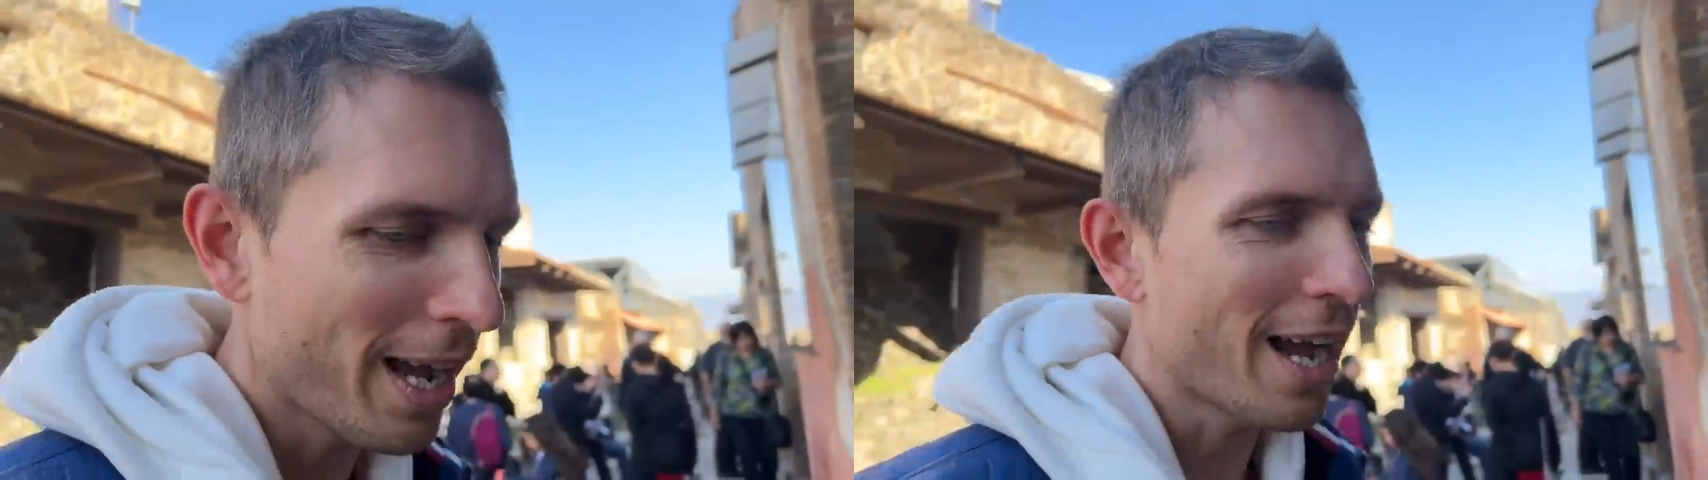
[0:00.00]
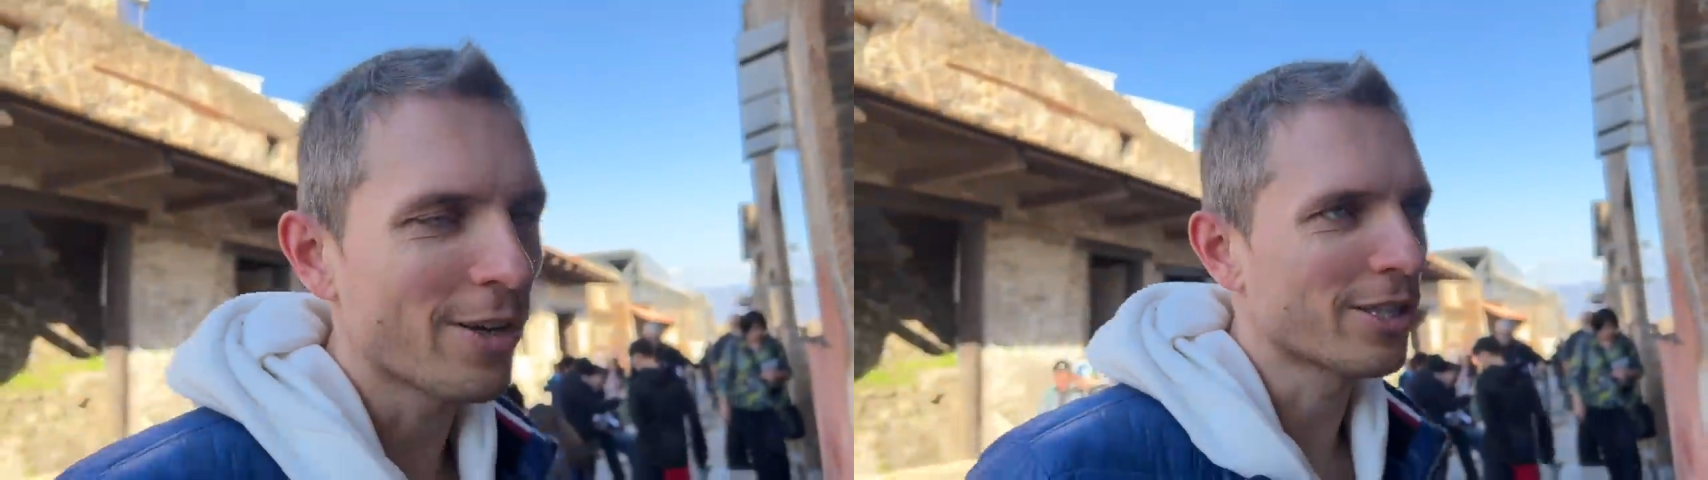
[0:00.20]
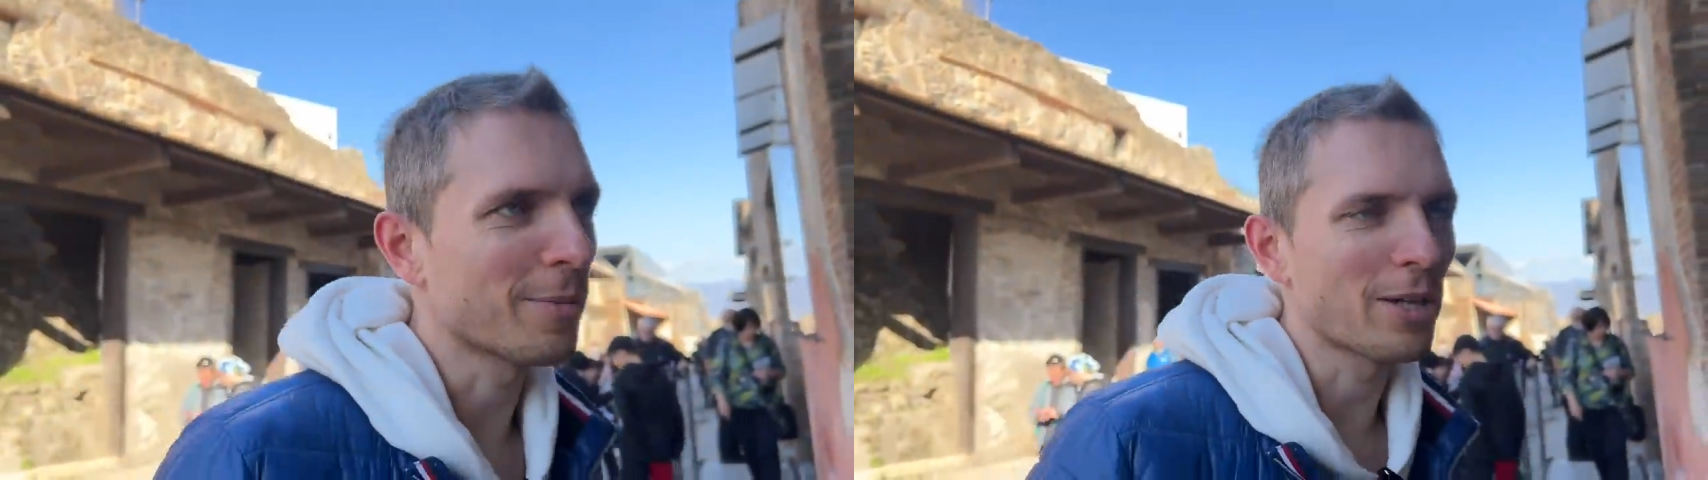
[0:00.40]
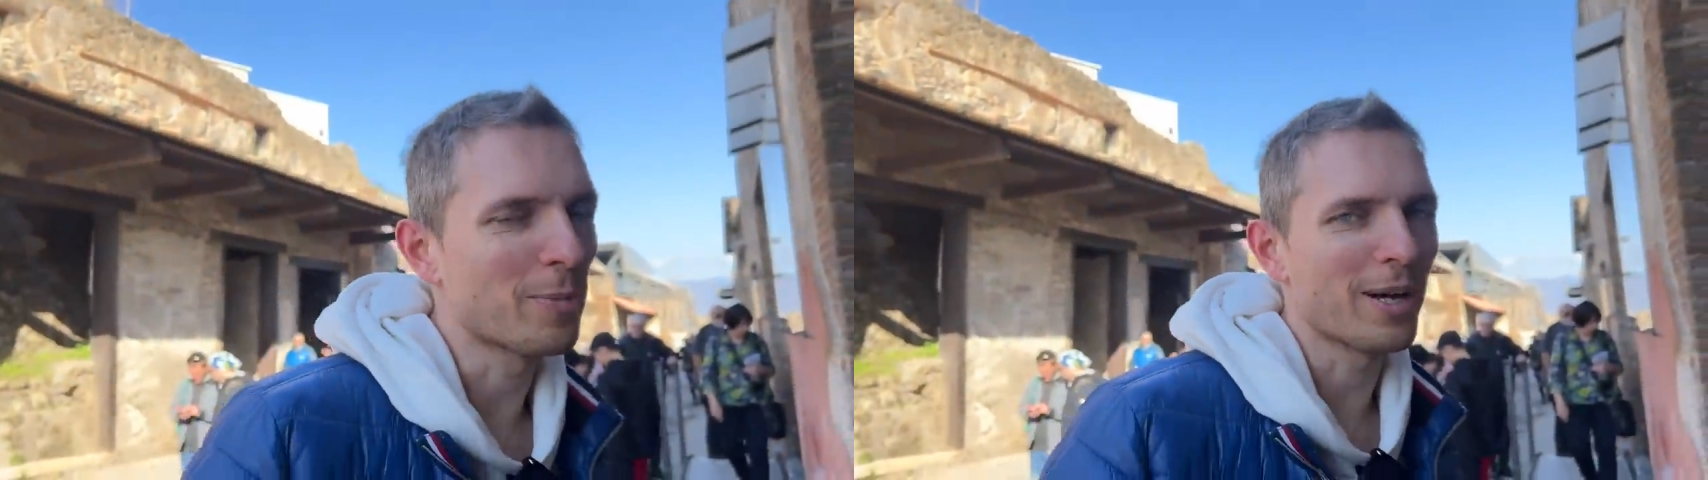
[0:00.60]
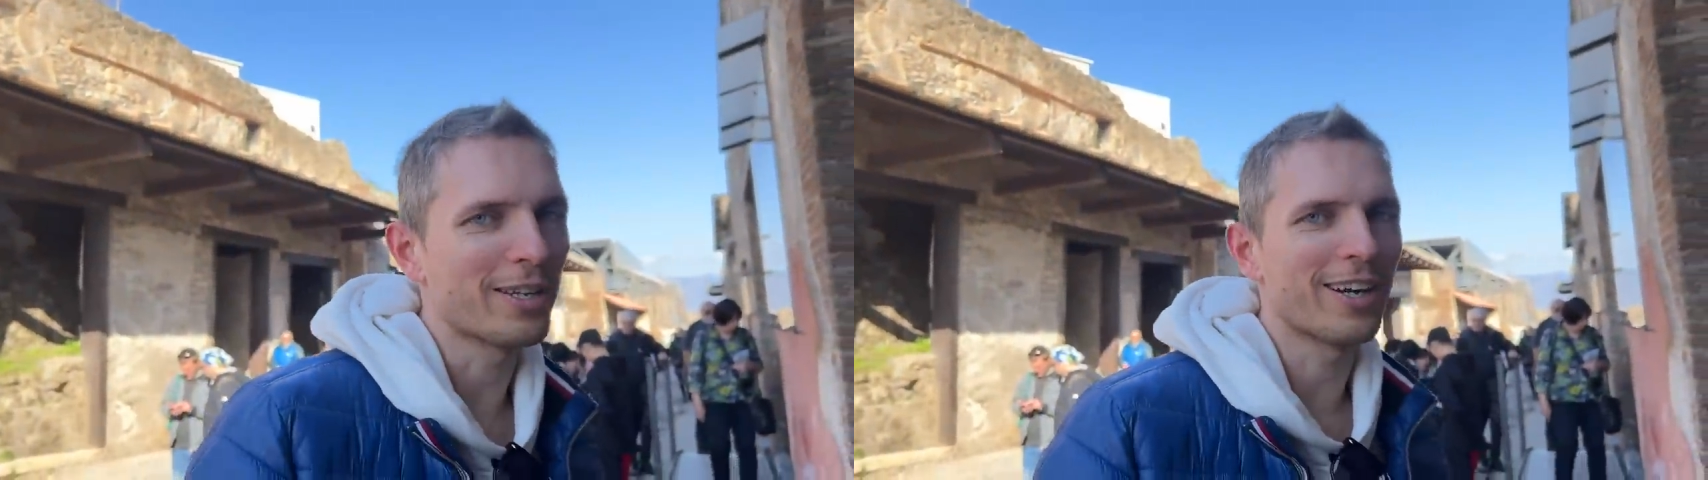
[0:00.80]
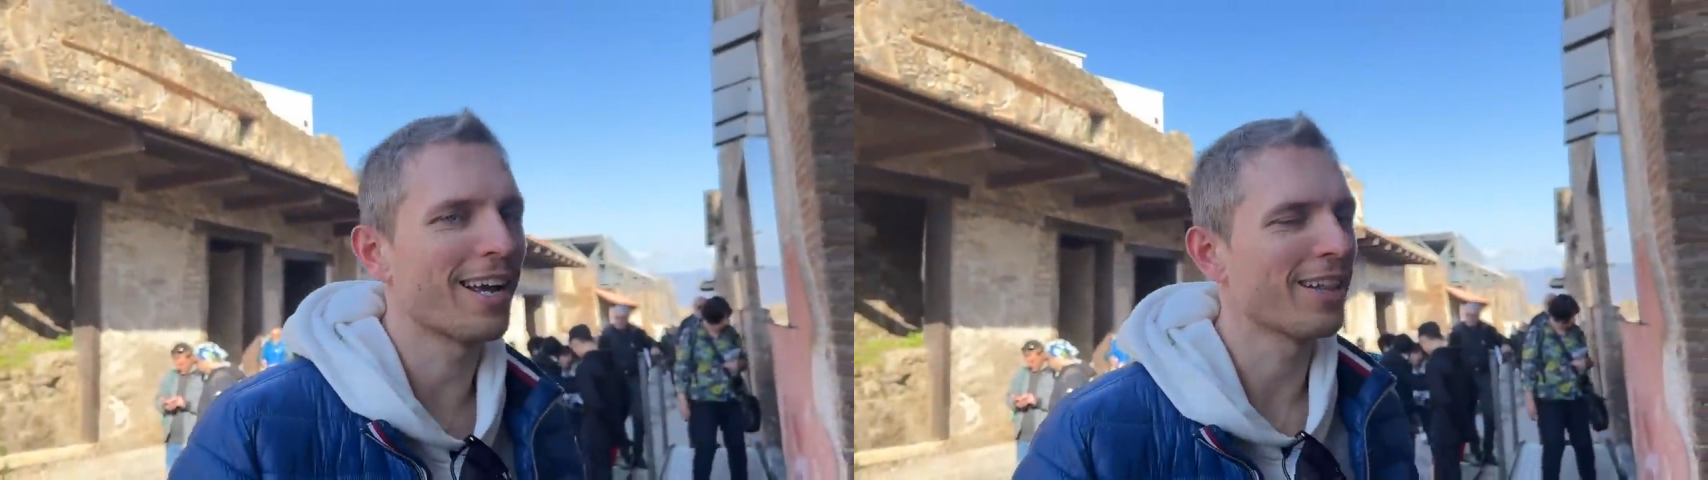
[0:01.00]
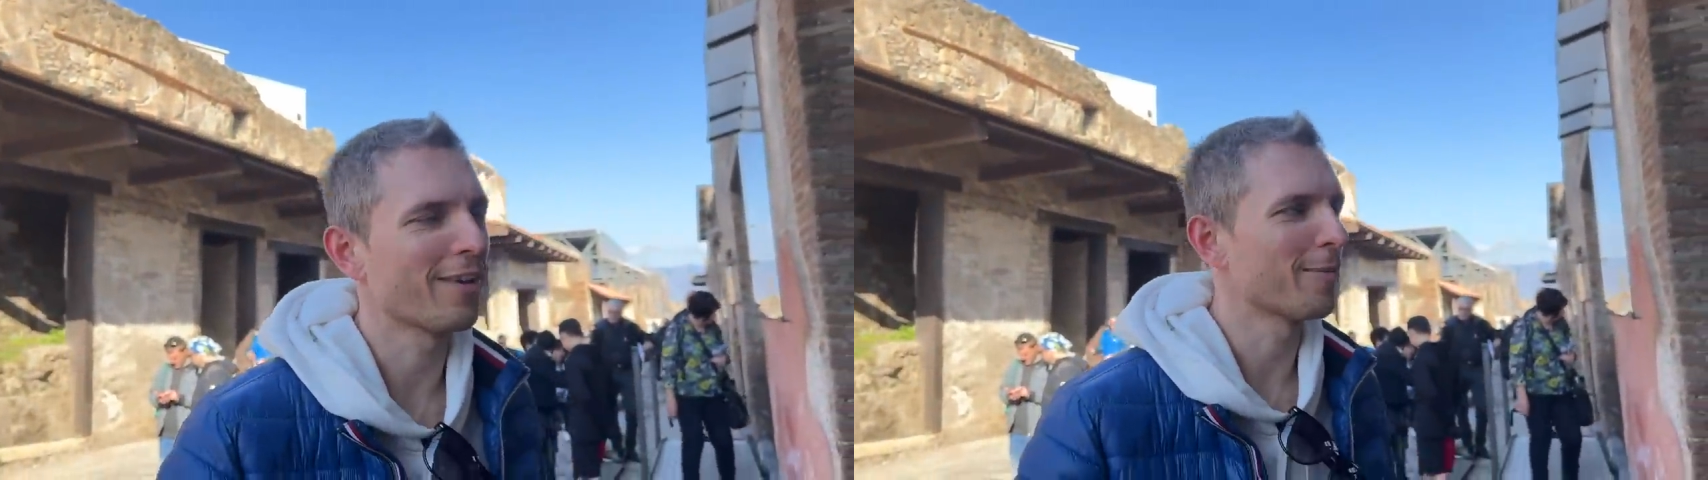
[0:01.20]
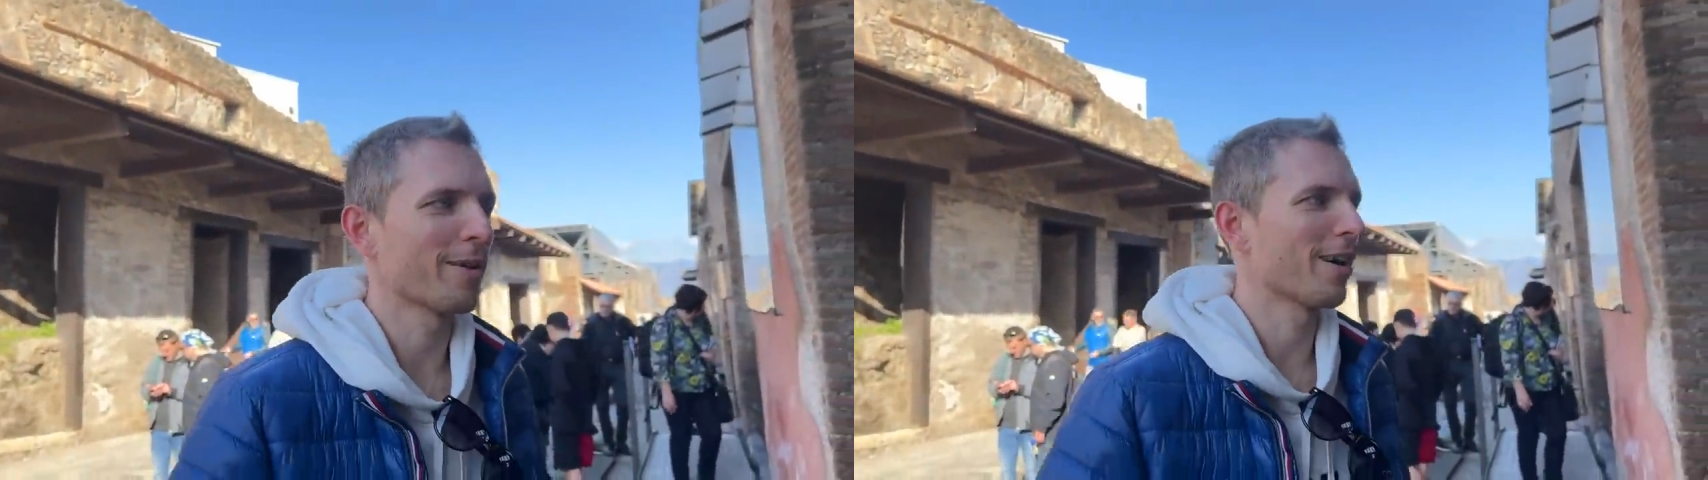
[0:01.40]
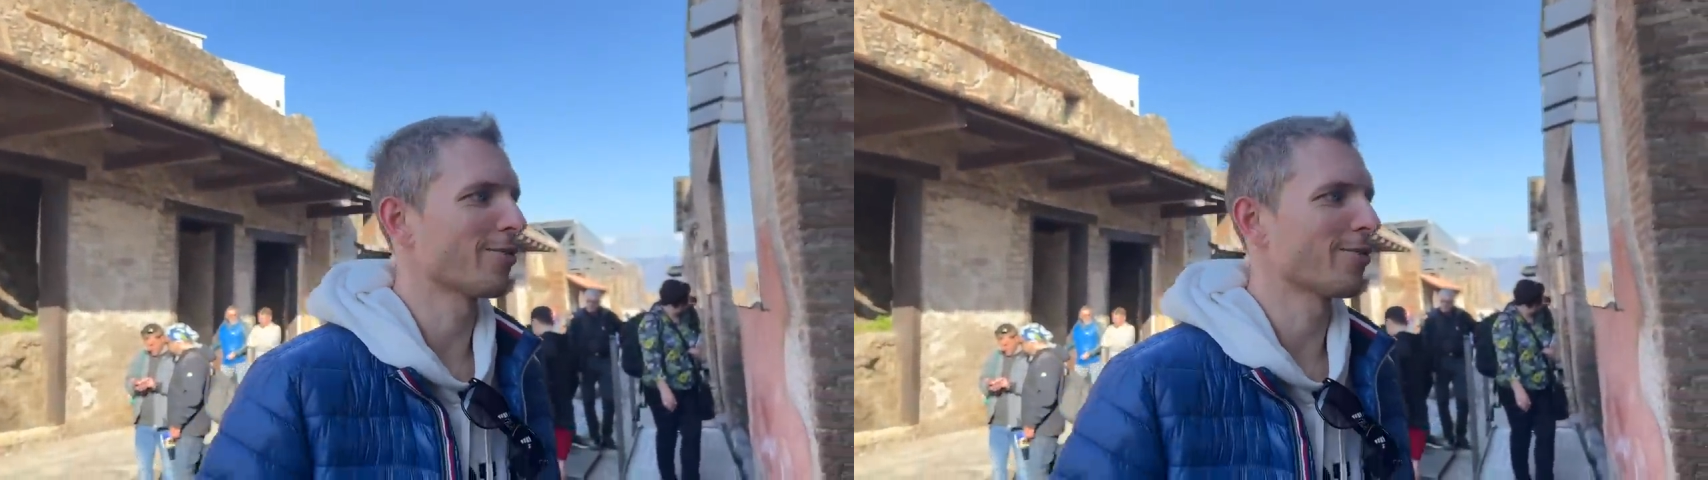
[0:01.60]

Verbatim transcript: house is much better. I love my house